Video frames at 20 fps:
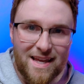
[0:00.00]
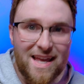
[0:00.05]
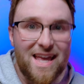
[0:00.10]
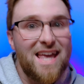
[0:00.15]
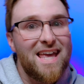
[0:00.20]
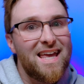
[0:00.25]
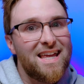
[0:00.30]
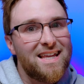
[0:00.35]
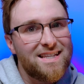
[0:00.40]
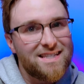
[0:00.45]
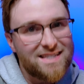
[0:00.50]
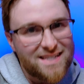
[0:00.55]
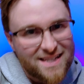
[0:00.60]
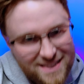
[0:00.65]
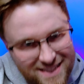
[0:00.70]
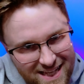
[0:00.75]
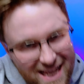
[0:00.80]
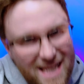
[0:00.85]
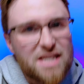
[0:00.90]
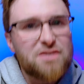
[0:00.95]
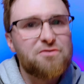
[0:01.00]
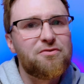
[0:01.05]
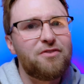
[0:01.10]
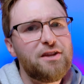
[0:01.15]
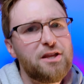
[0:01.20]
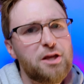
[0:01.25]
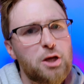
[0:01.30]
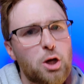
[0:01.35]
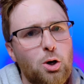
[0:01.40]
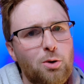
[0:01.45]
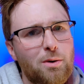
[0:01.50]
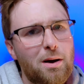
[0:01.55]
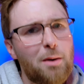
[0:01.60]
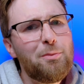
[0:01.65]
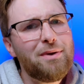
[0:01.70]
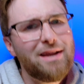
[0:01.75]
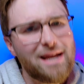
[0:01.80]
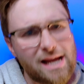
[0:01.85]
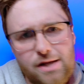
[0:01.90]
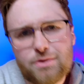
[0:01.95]
In today's video, I'm
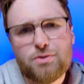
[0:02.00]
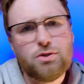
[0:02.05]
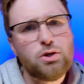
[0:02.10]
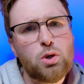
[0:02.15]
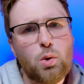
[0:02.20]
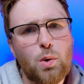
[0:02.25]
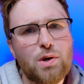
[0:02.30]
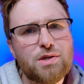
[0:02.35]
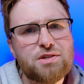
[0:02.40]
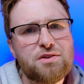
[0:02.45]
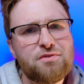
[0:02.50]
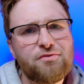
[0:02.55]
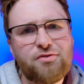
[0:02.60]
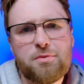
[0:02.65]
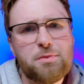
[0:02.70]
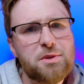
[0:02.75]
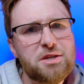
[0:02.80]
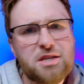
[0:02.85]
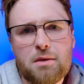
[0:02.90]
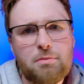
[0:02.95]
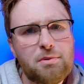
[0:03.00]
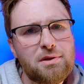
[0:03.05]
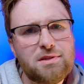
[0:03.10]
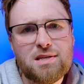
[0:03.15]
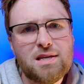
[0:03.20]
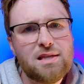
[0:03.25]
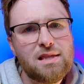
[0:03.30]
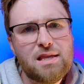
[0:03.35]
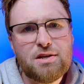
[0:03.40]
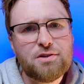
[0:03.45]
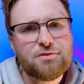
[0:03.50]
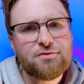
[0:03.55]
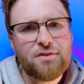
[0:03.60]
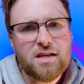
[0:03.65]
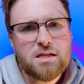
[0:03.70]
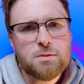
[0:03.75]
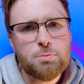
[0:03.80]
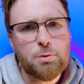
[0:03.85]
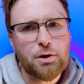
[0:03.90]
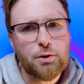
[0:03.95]
going to answer a question from the WT Leaders
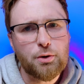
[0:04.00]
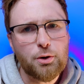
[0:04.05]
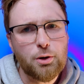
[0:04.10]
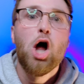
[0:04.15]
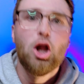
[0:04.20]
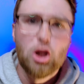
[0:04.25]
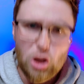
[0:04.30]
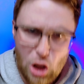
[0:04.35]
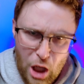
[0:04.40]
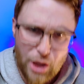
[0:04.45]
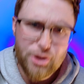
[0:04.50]
Facebook group. Let's